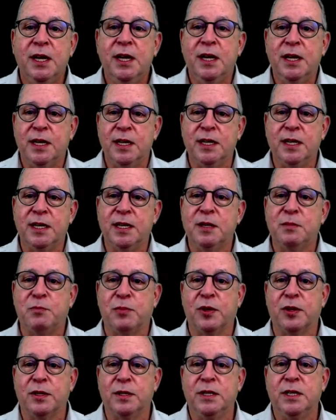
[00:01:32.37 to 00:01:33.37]
at
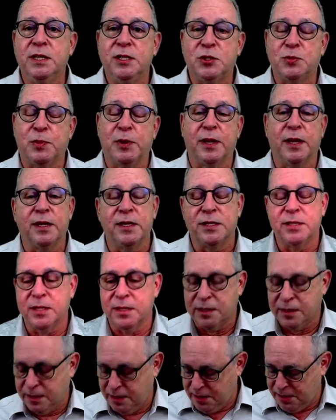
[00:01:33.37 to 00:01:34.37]
each place in
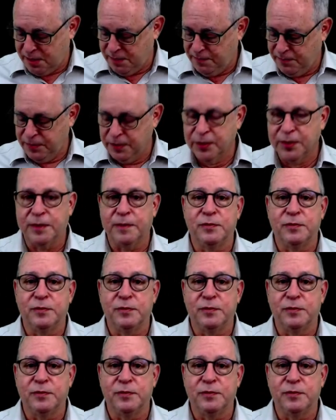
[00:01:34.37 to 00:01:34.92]
the field of